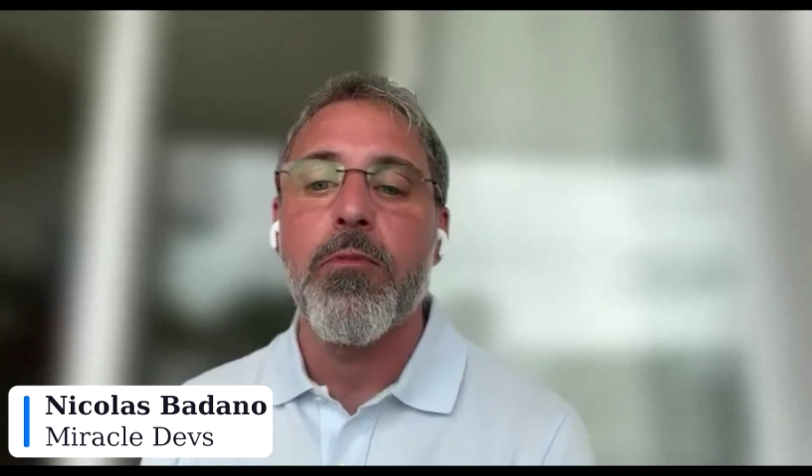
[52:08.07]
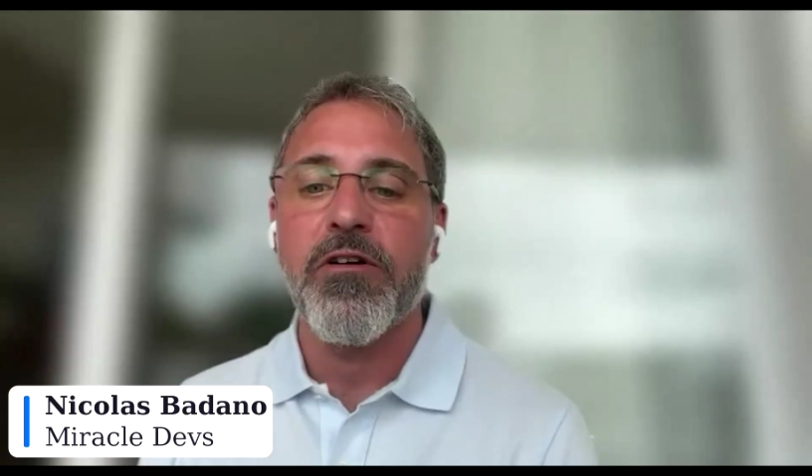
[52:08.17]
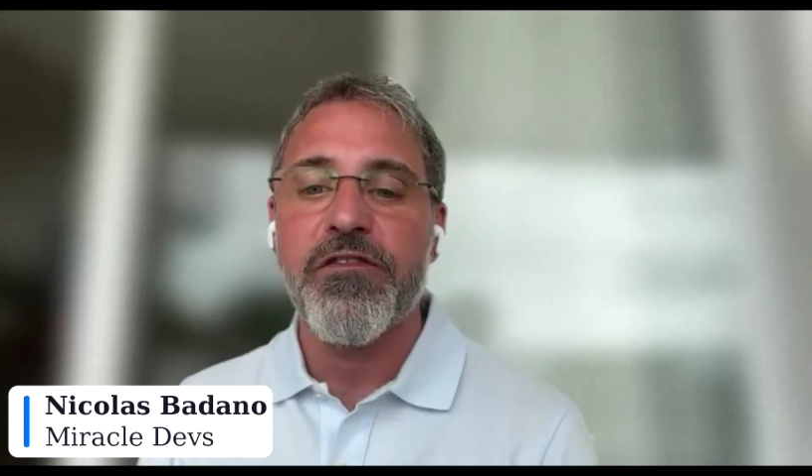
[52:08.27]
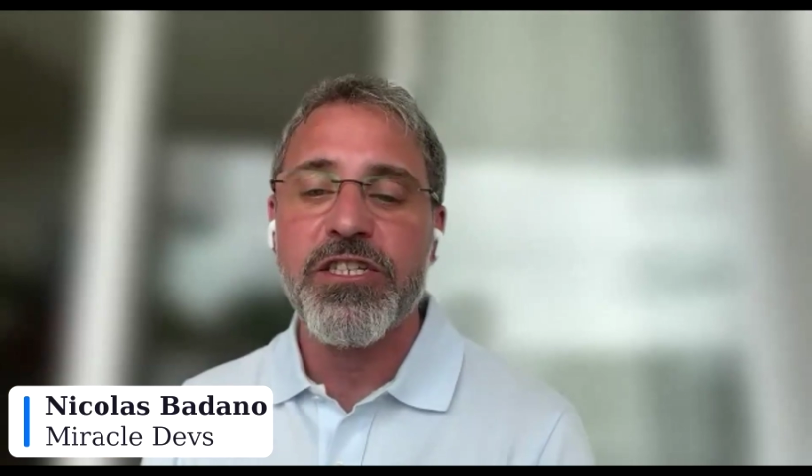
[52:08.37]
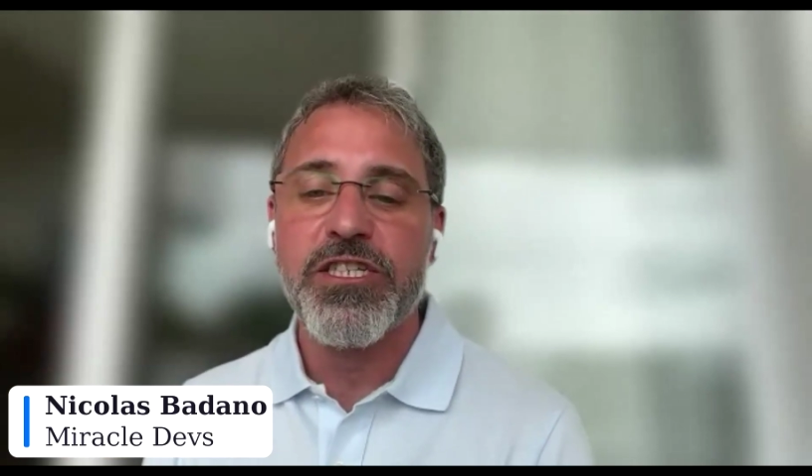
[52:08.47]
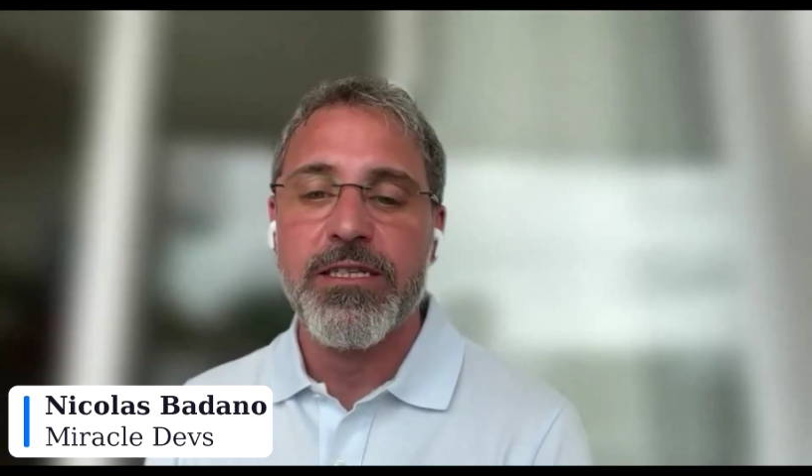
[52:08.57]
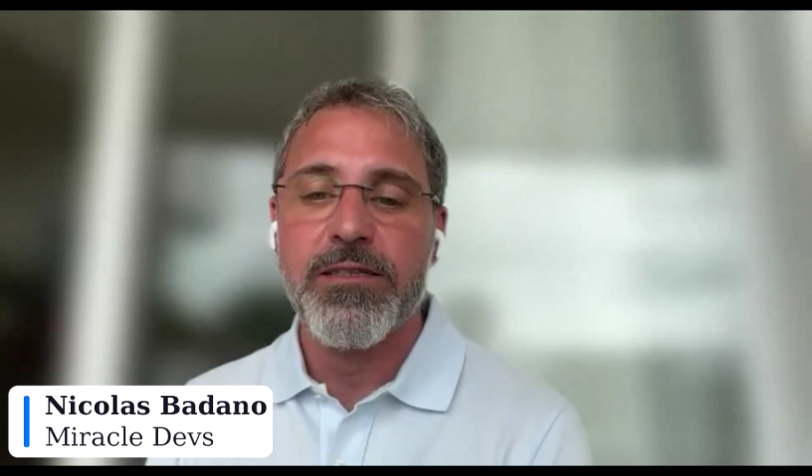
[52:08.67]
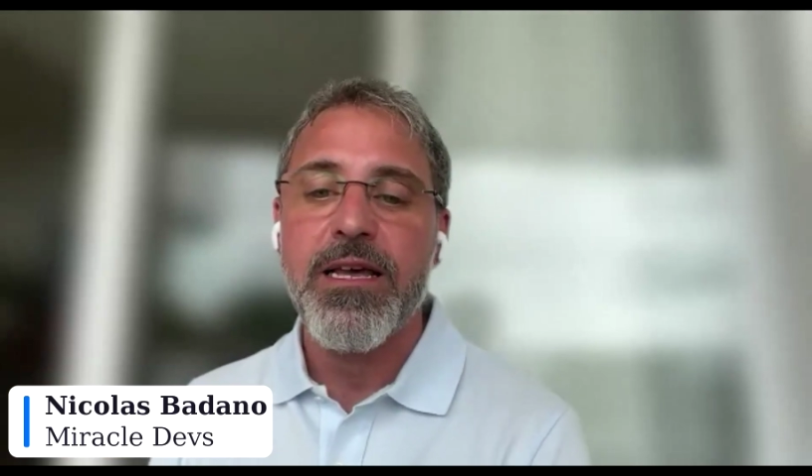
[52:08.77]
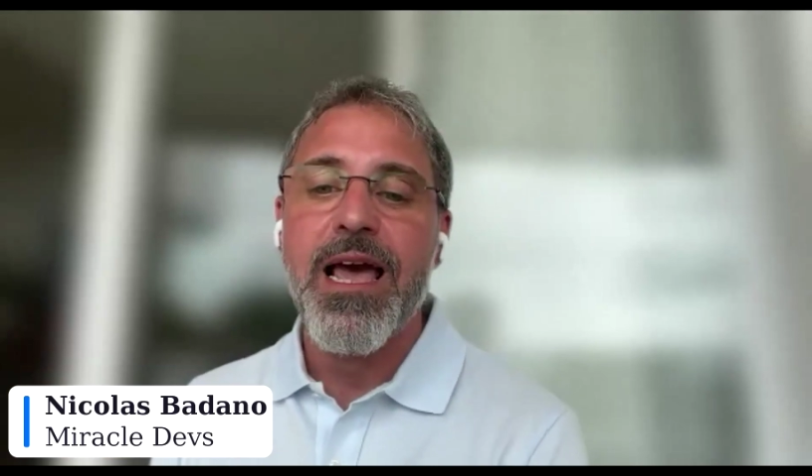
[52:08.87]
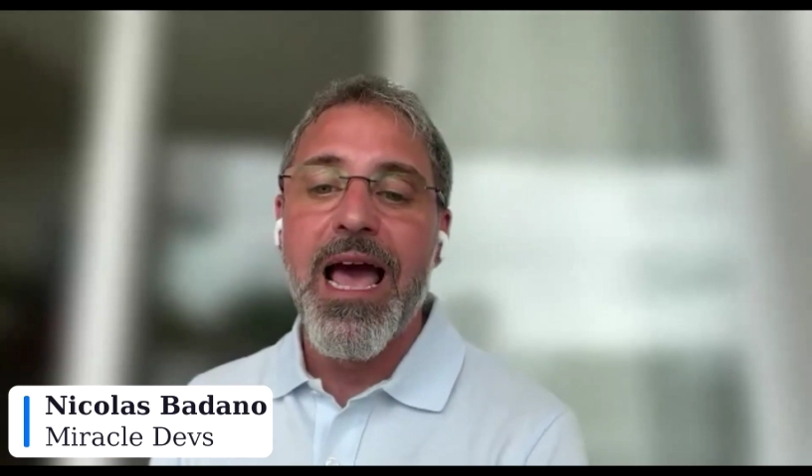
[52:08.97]
more
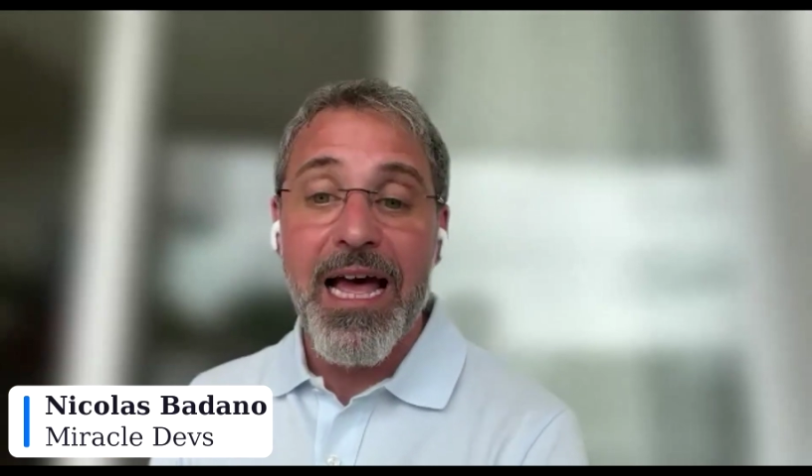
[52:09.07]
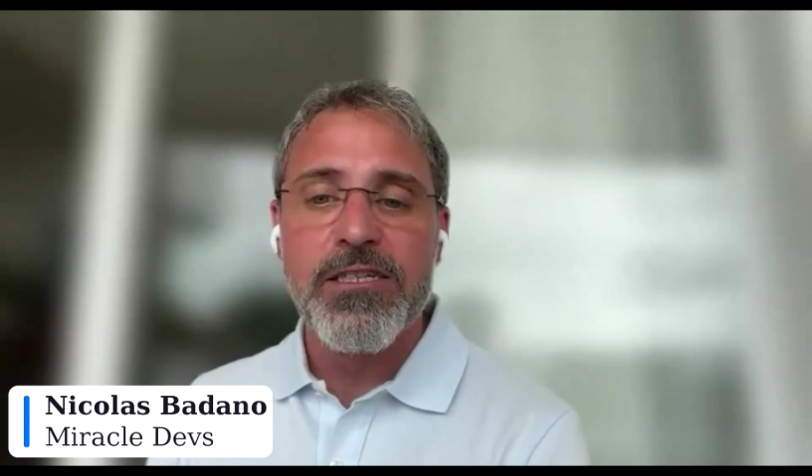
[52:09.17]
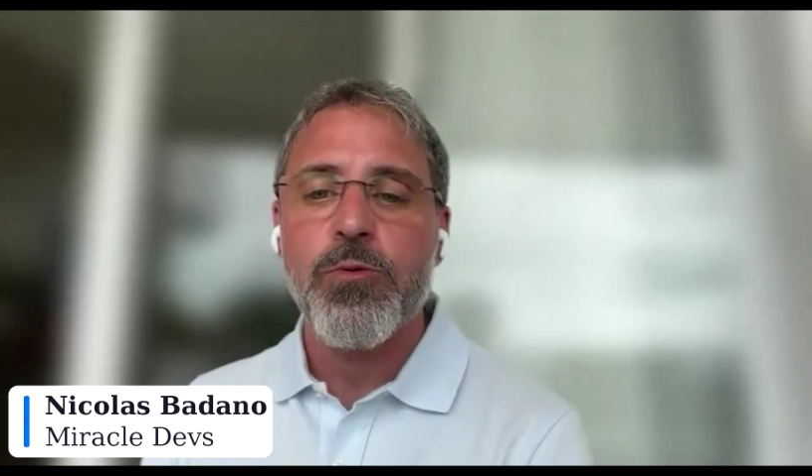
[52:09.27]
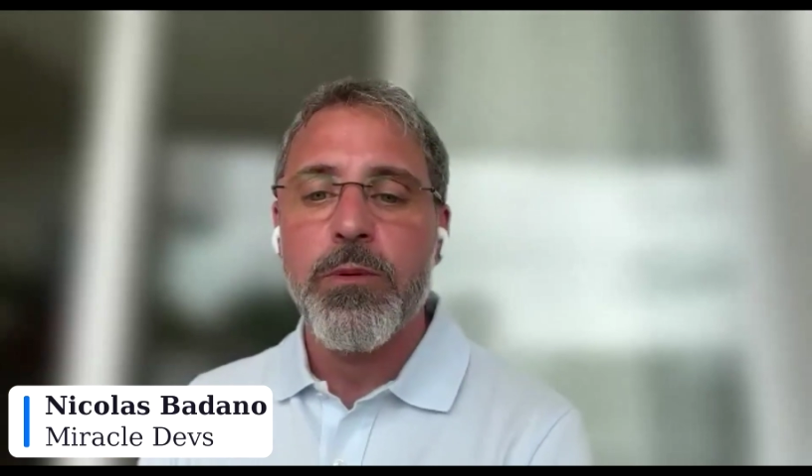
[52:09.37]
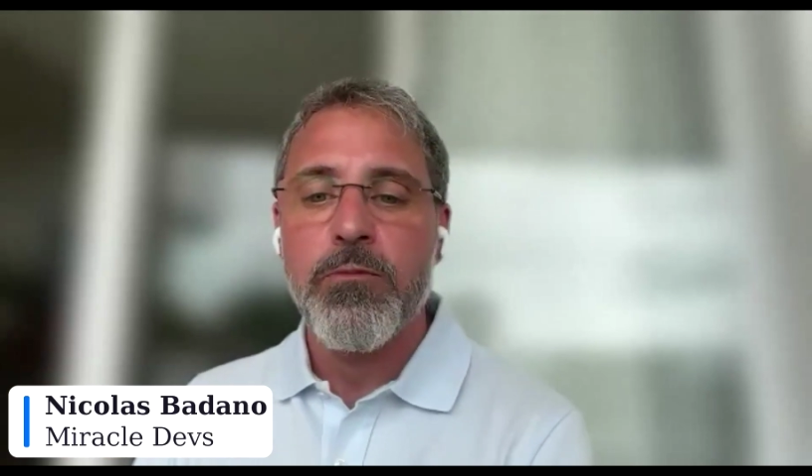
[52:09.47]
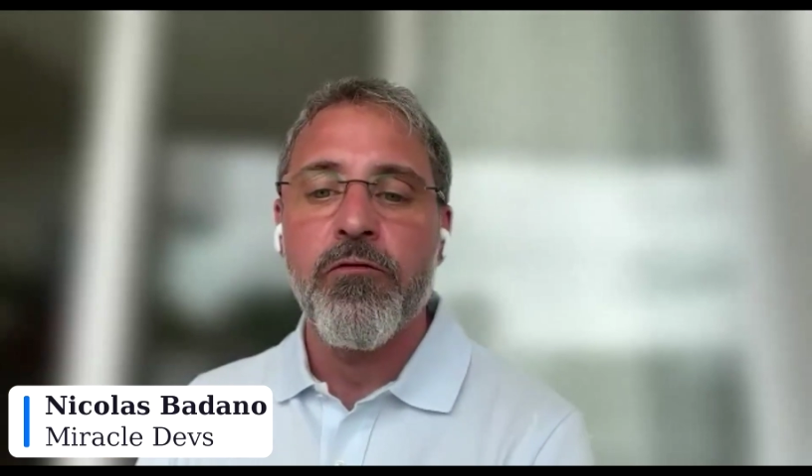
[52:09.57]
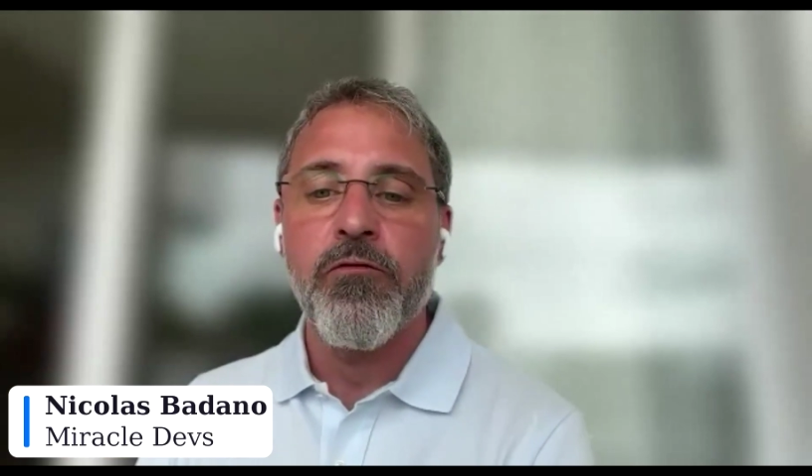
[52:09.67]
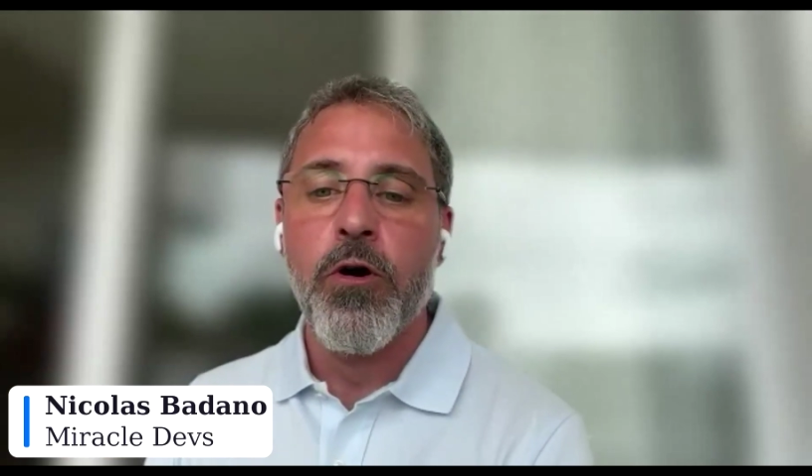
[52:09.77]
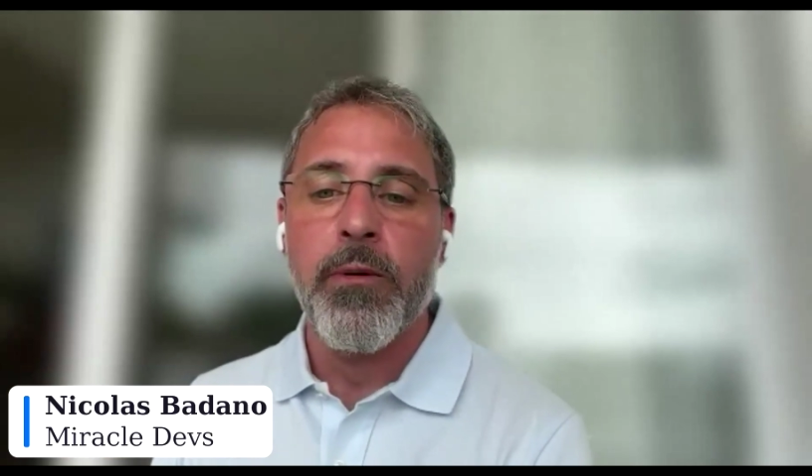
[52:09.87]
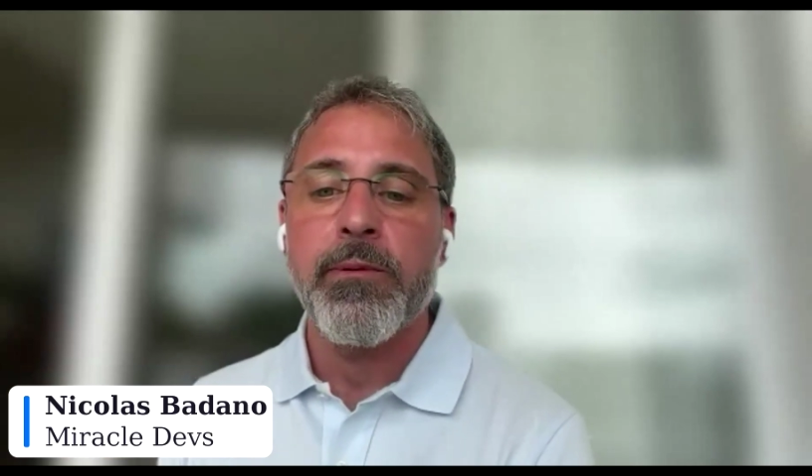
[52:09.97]
efficient as we
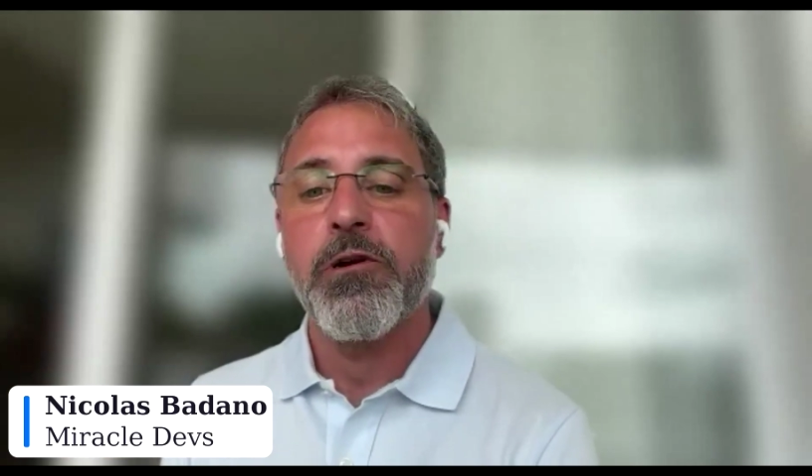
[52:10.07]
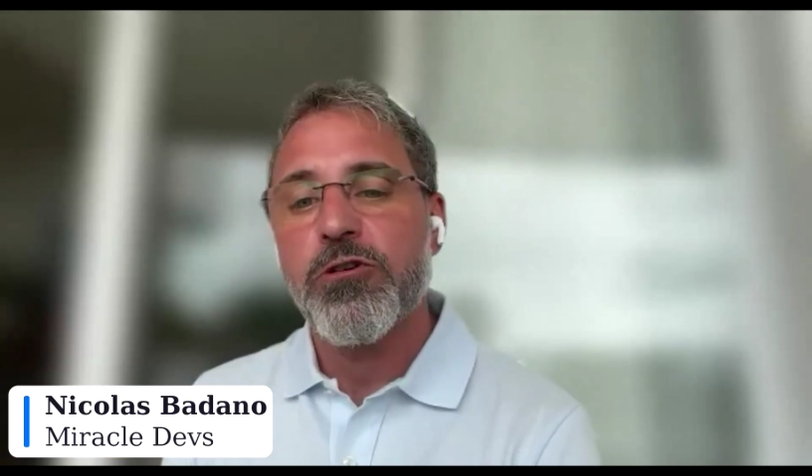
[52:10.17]
move forward,